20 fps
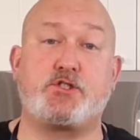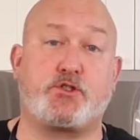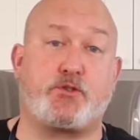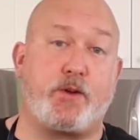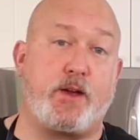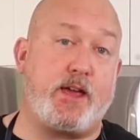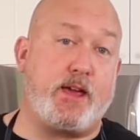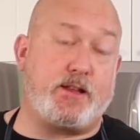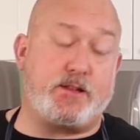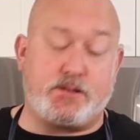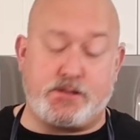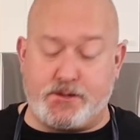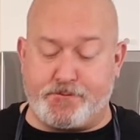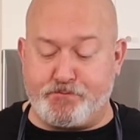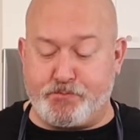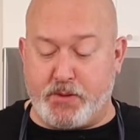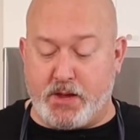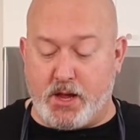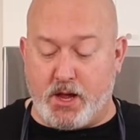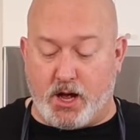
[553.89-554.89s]
strained.
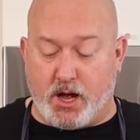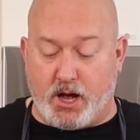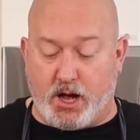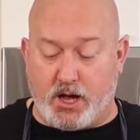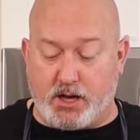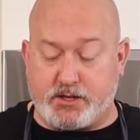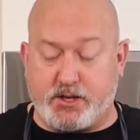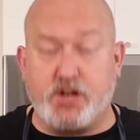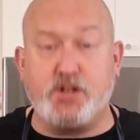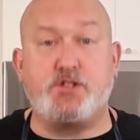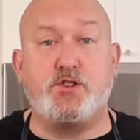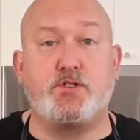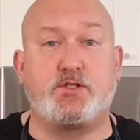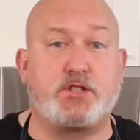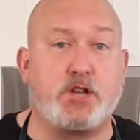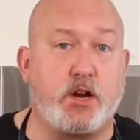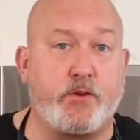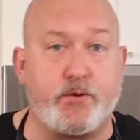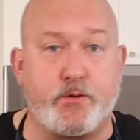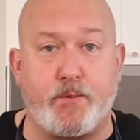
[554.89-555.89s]
Uh, could you
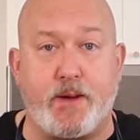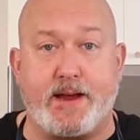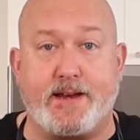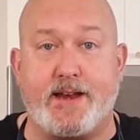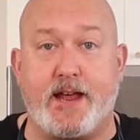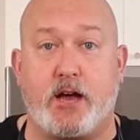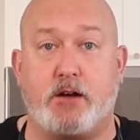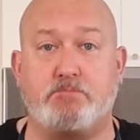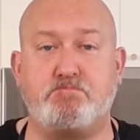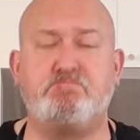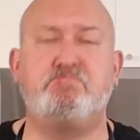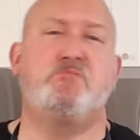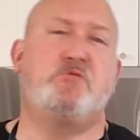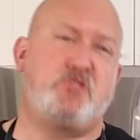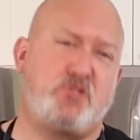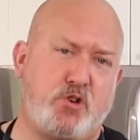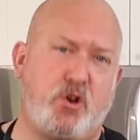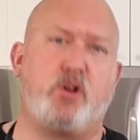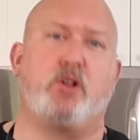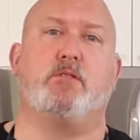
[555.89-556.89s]
serve it right now?
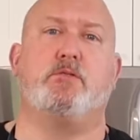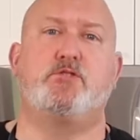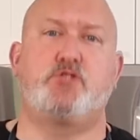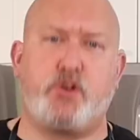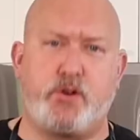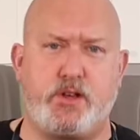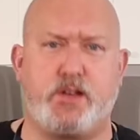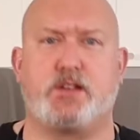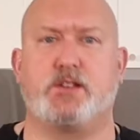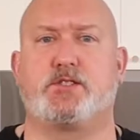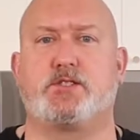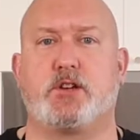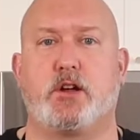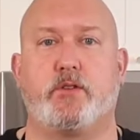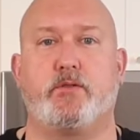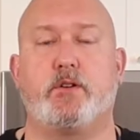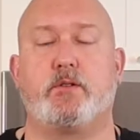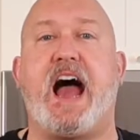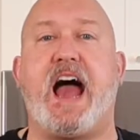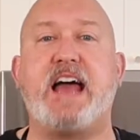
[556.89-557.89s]
Sure, sure you could
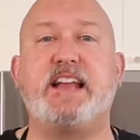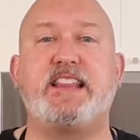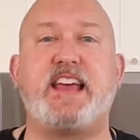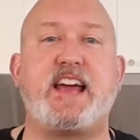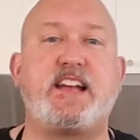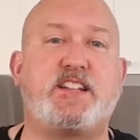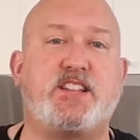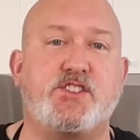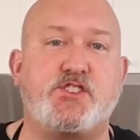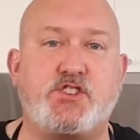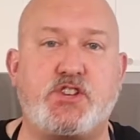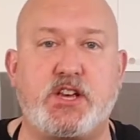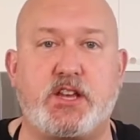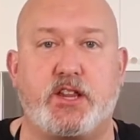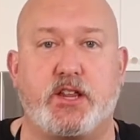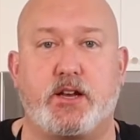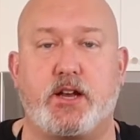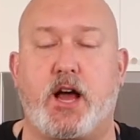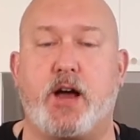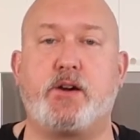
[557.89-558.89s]
serve it. I like to
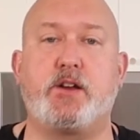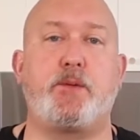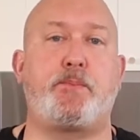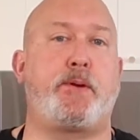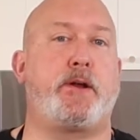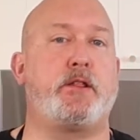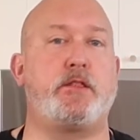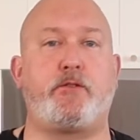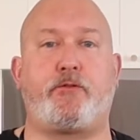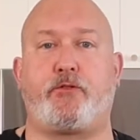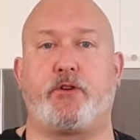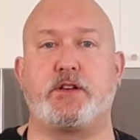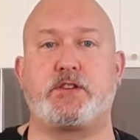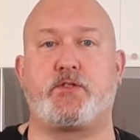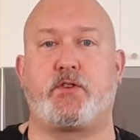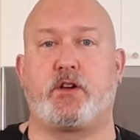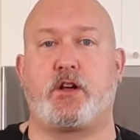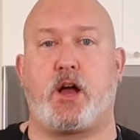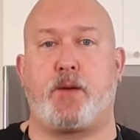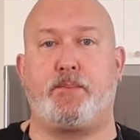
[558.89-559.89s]
chill it. I'm gonna put it in the fridge
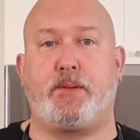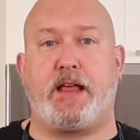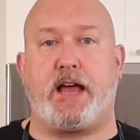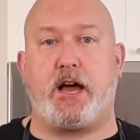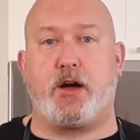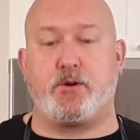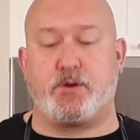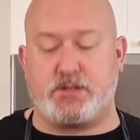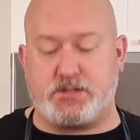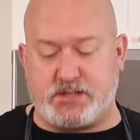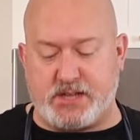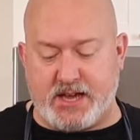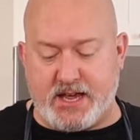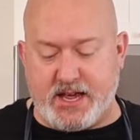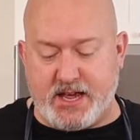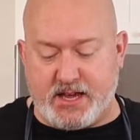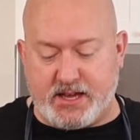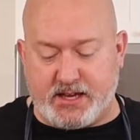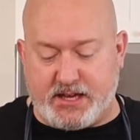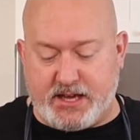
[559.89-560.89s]
for a couple hours,
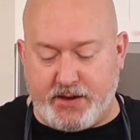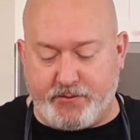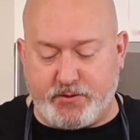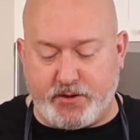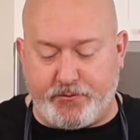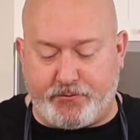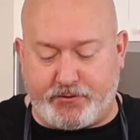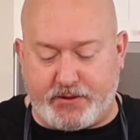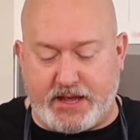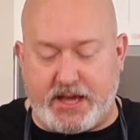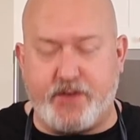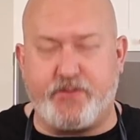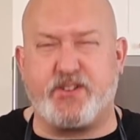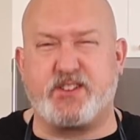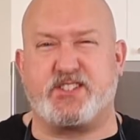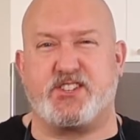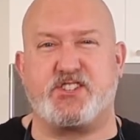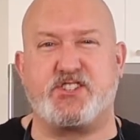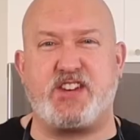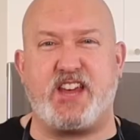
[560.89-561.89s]
give the
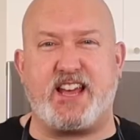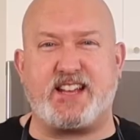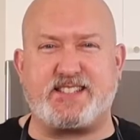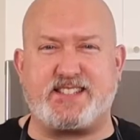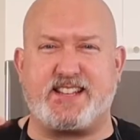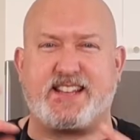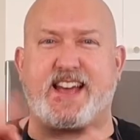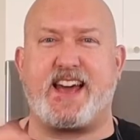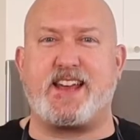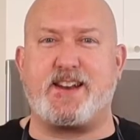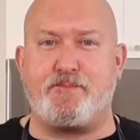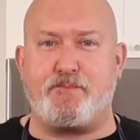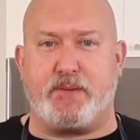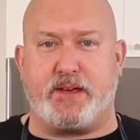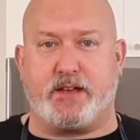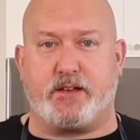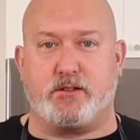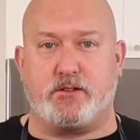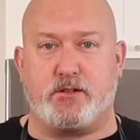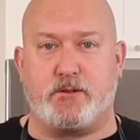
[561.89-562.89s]
flavors a chance to kind of
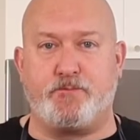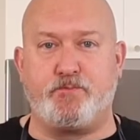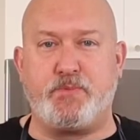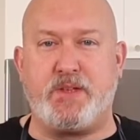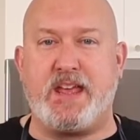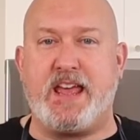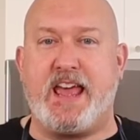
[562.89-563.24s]
mingle,